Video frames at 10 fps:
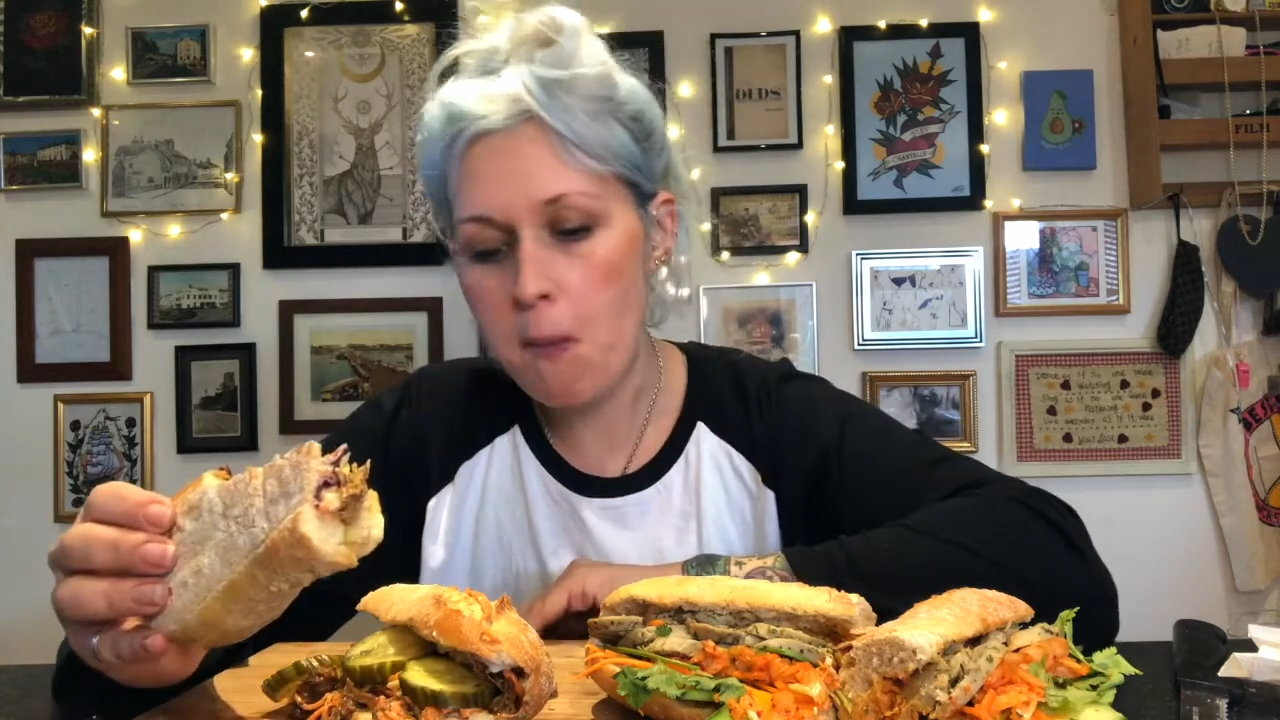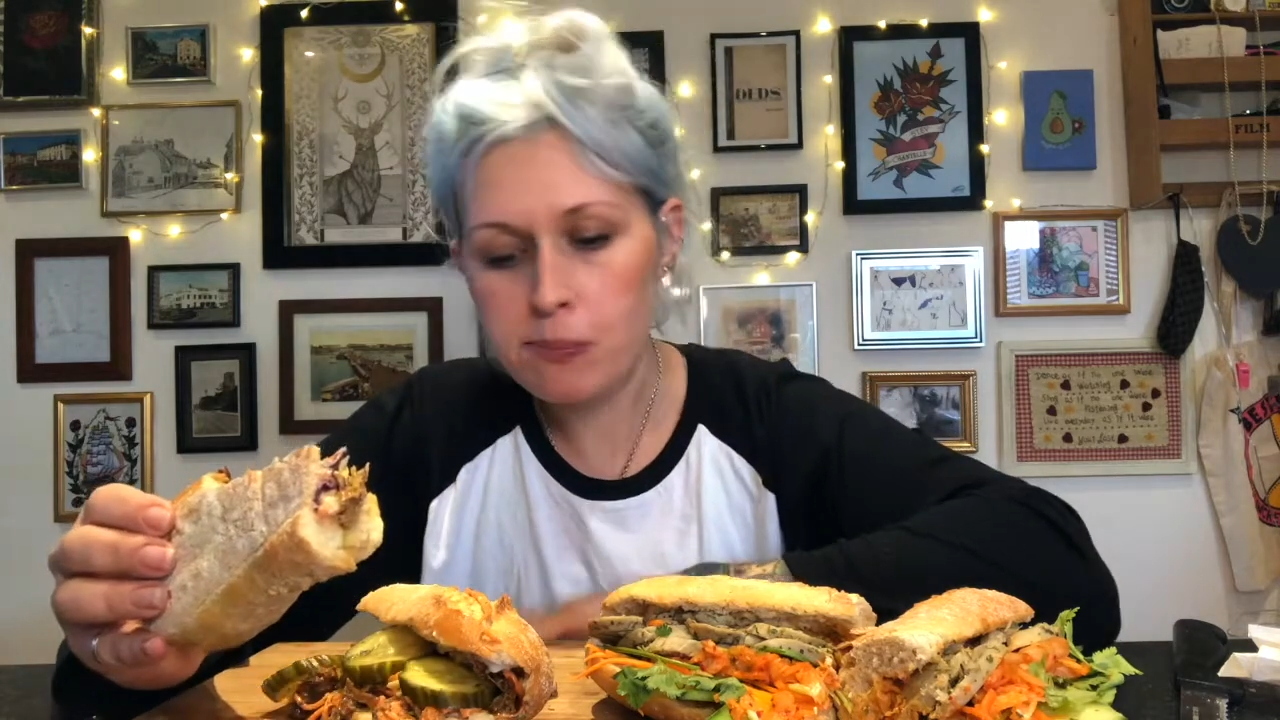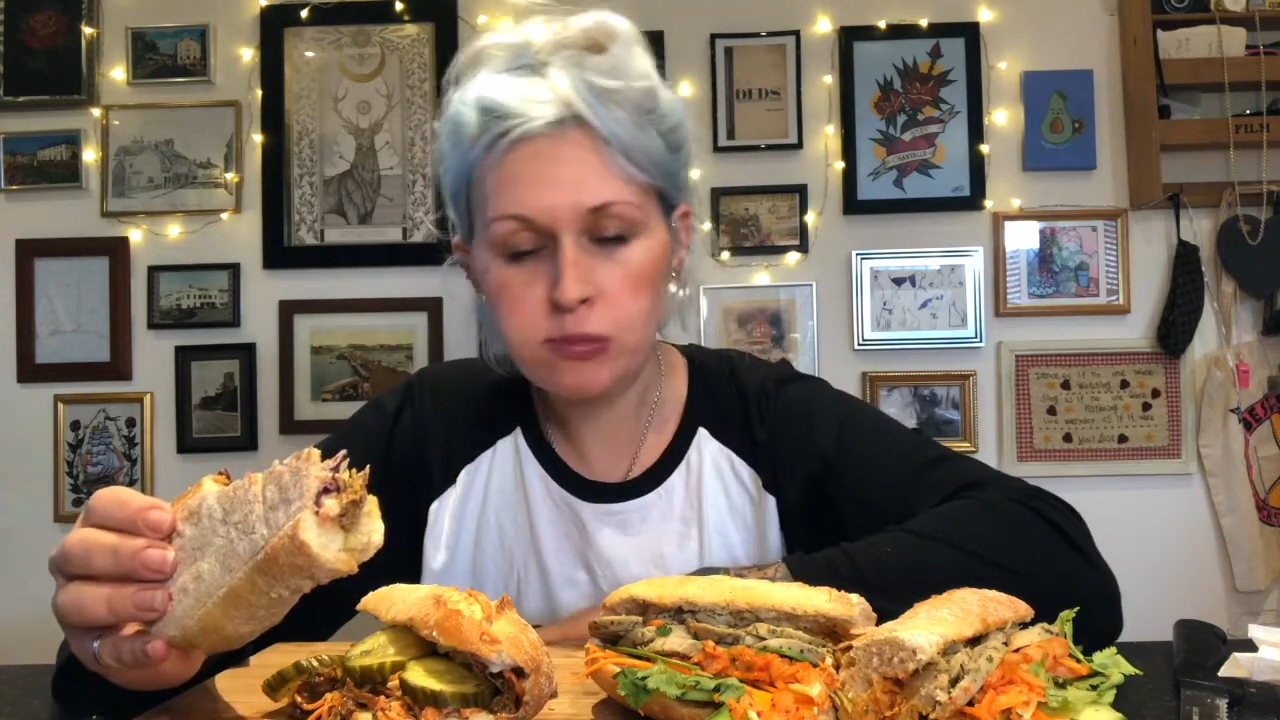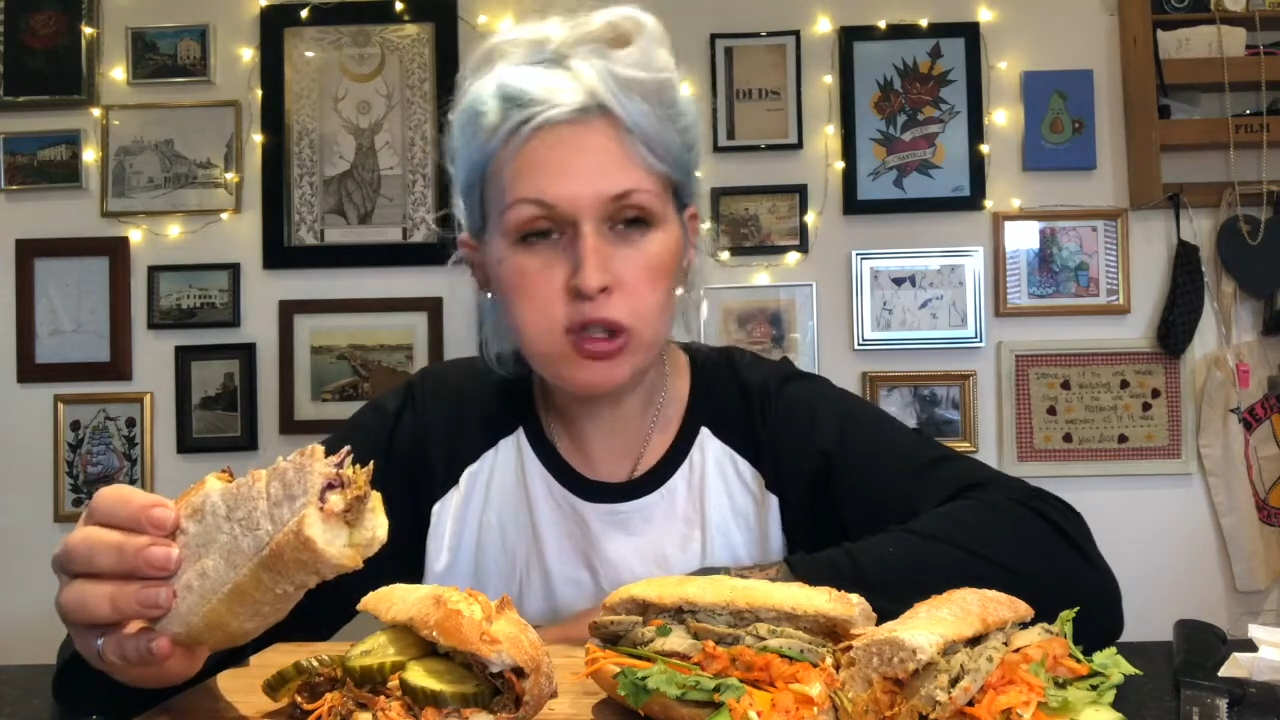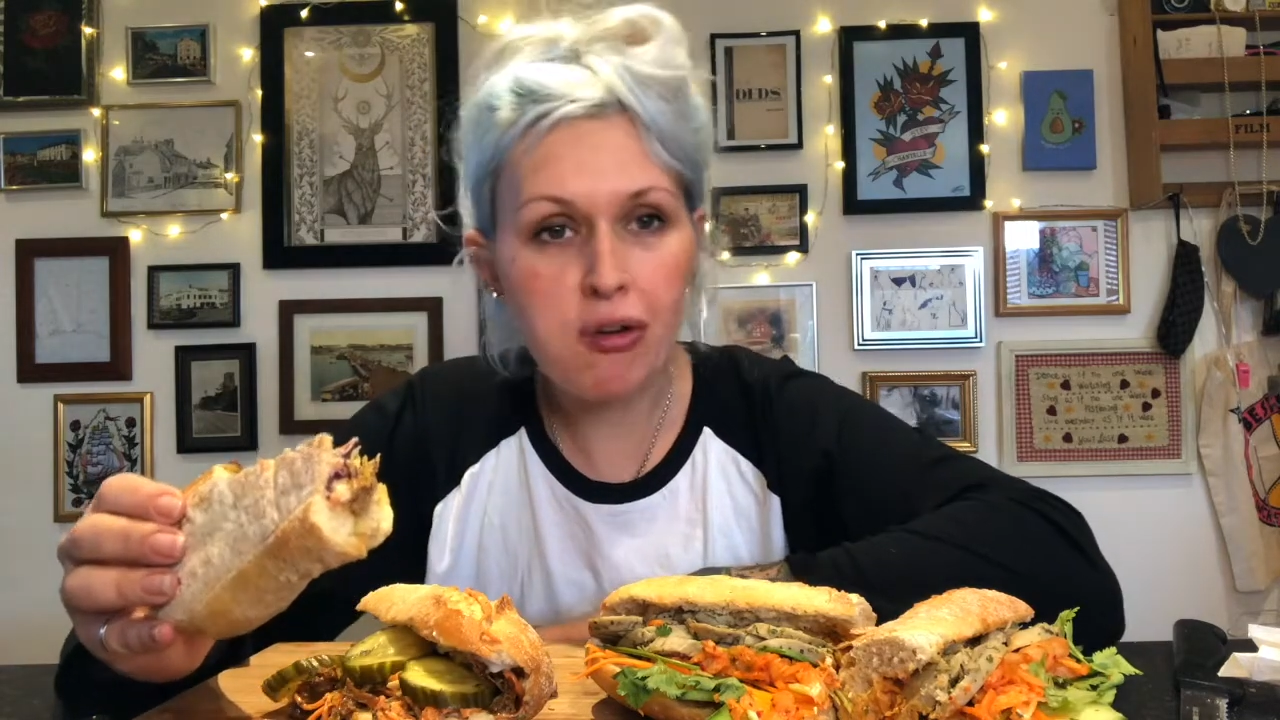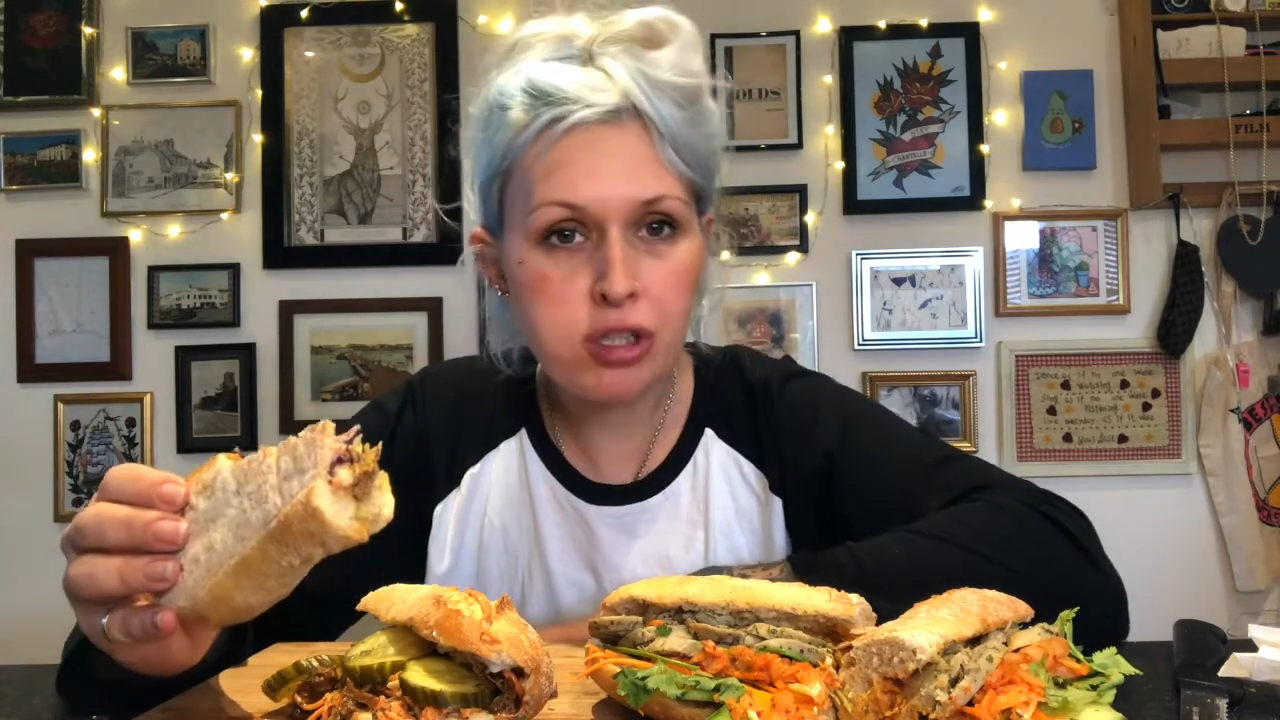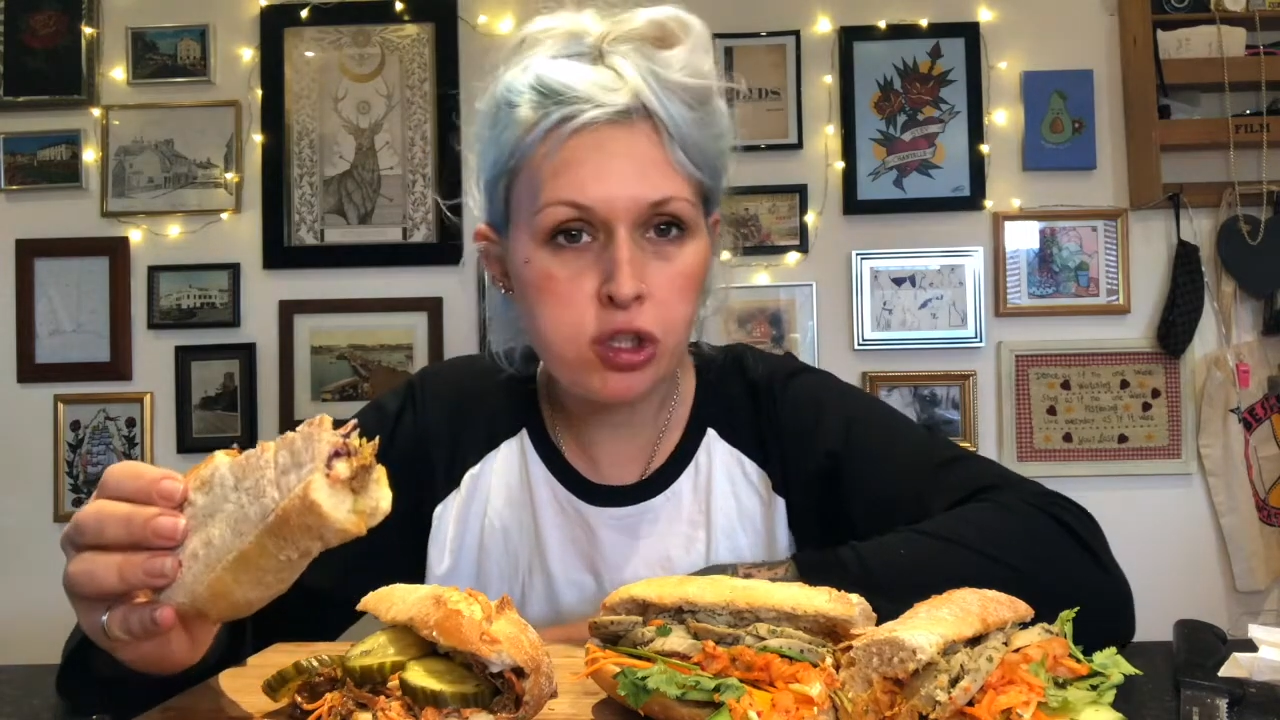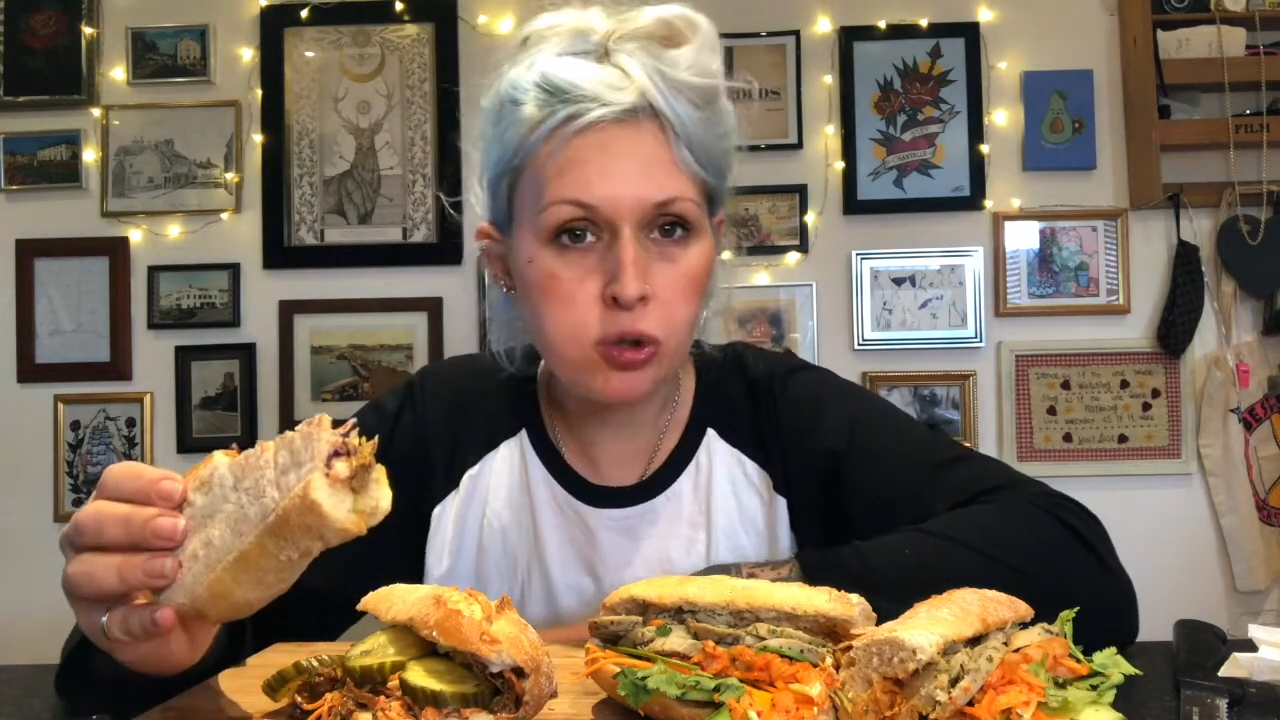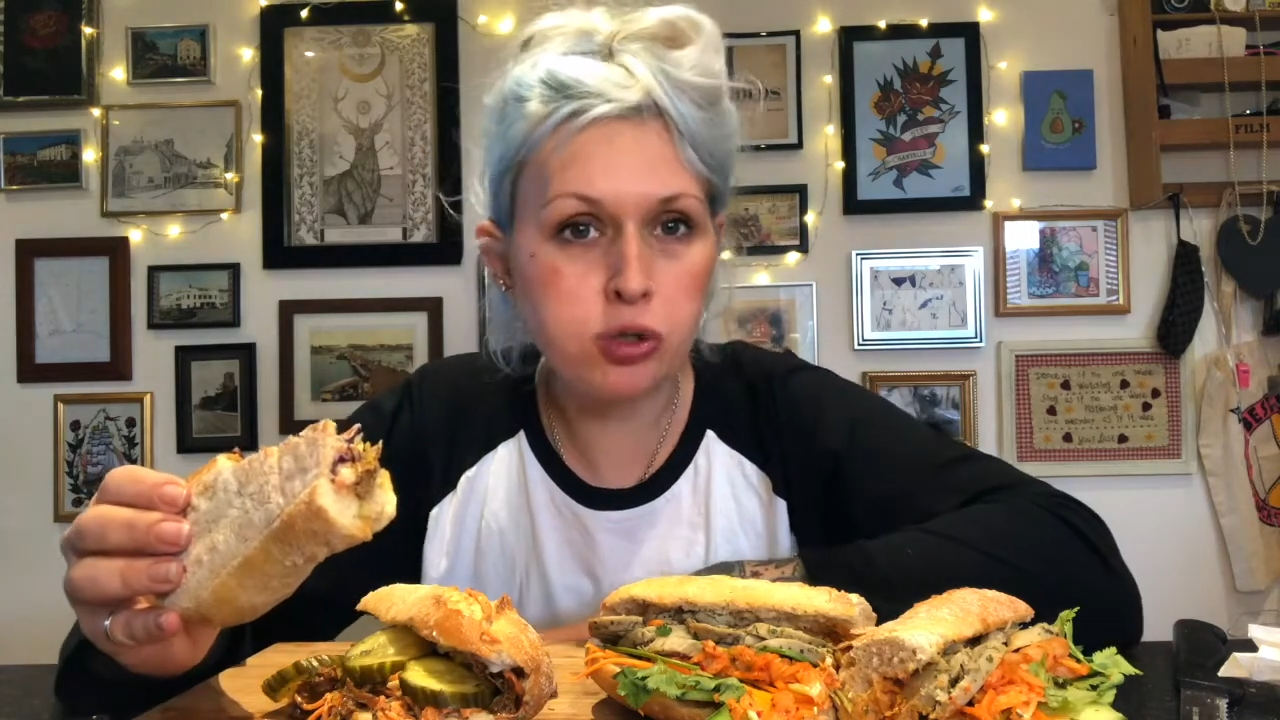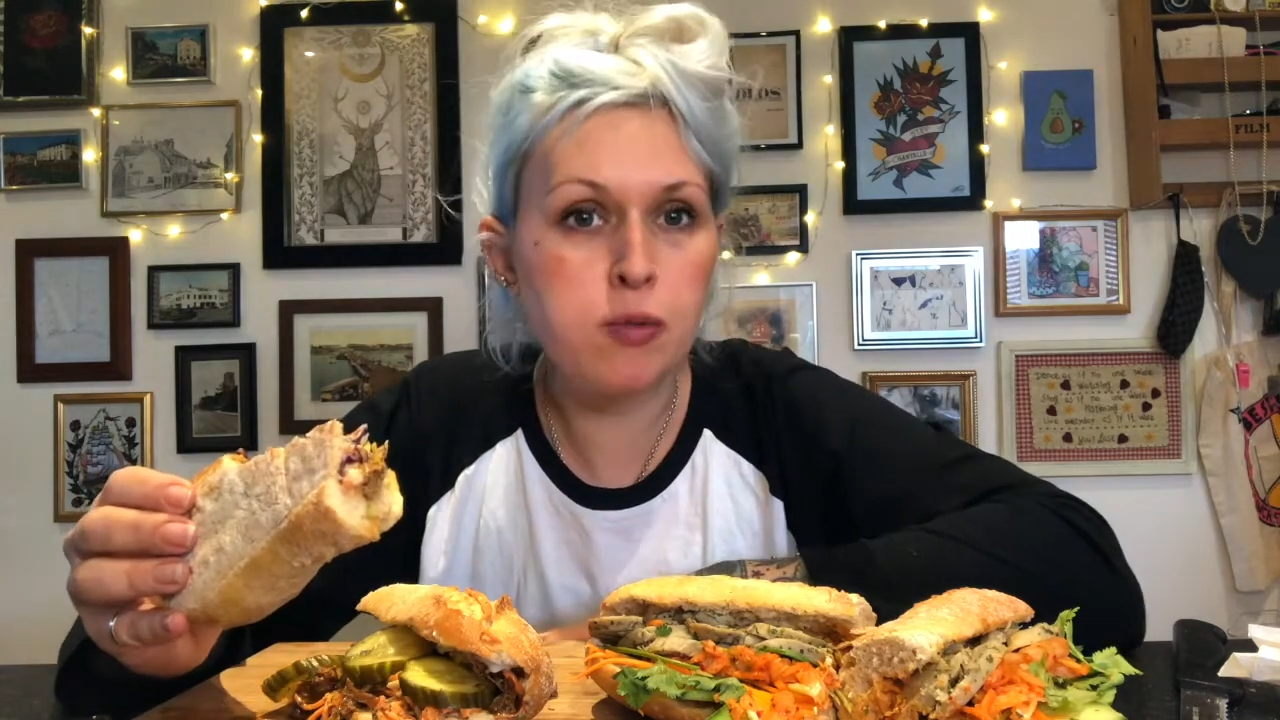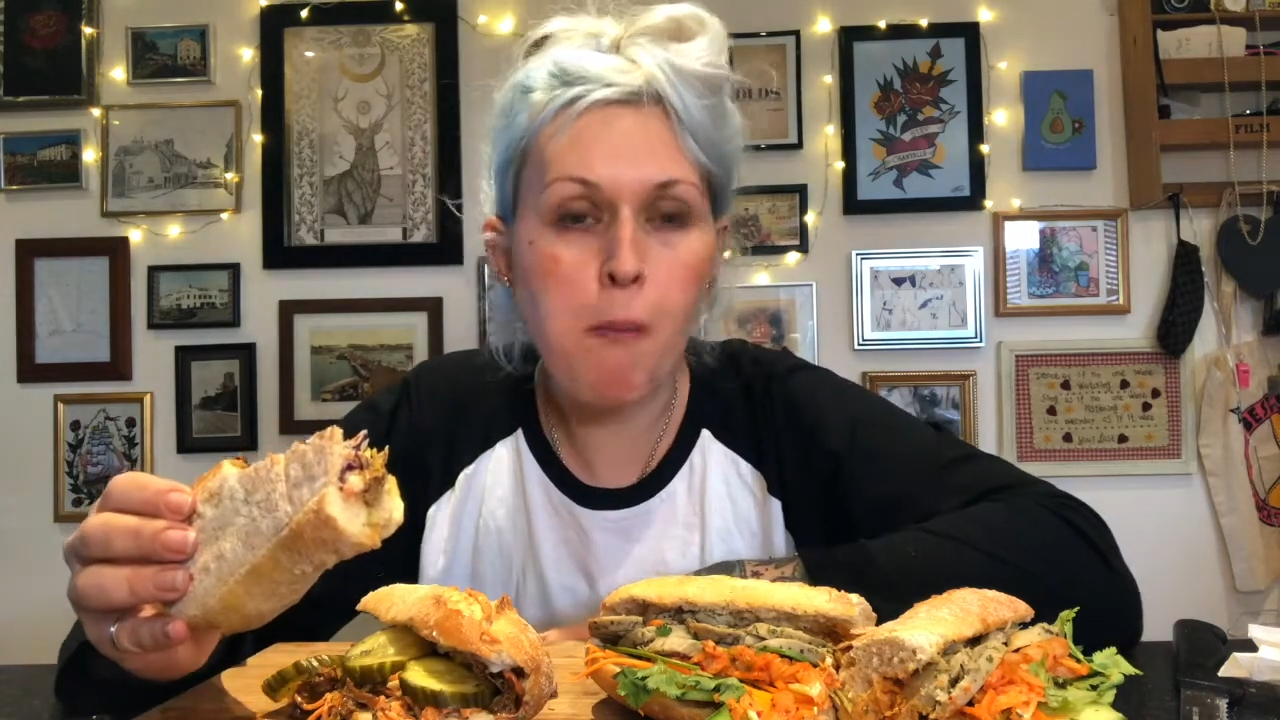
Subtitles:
Sorry, George.